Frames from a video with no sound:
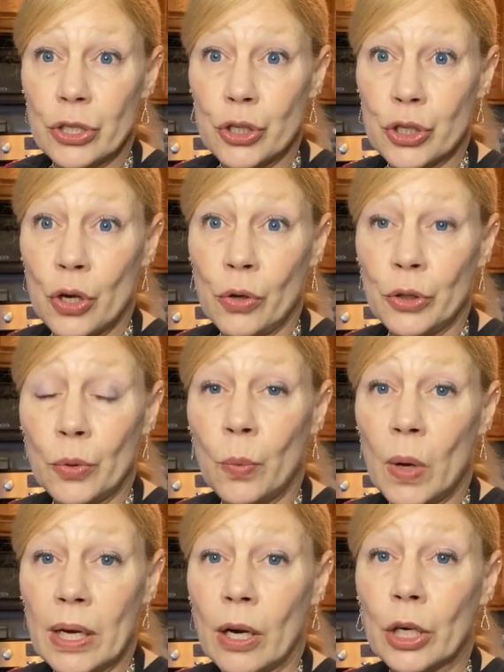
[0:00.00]
to show you
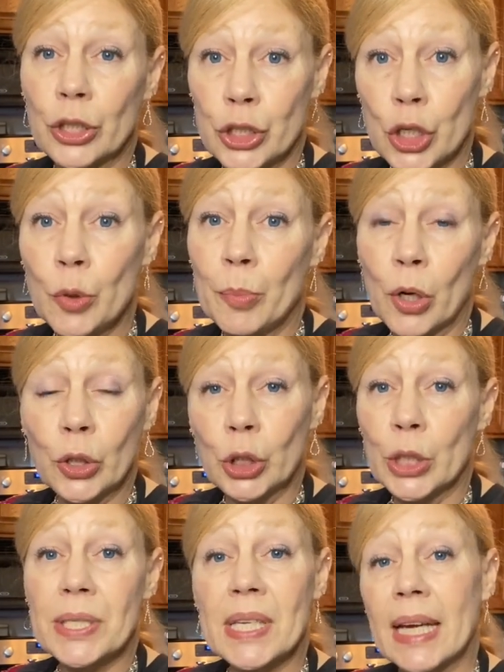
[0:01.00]
what our dough ball
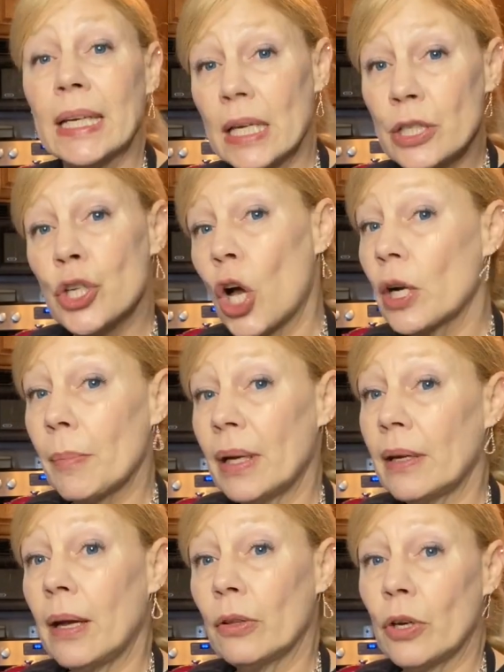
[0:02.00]
looks like and talk
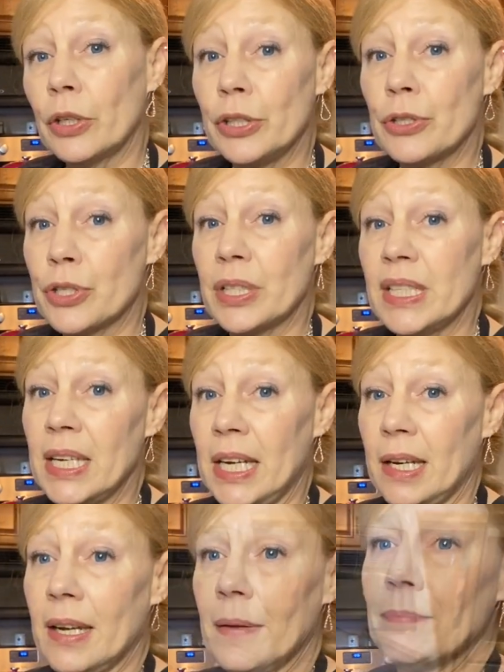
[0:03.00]
about how long you should
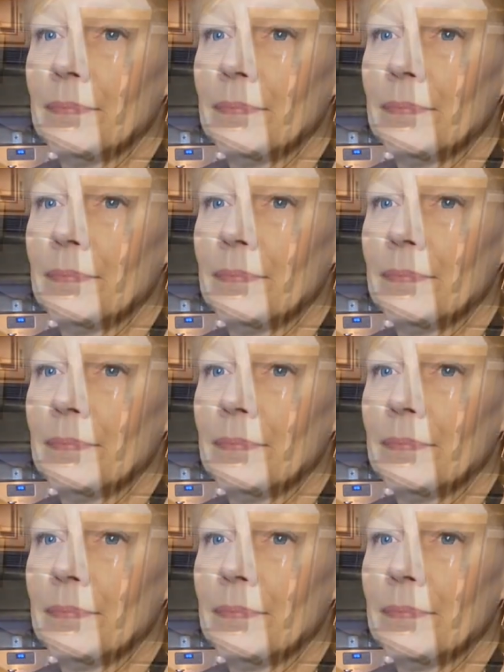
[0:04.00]
knead it.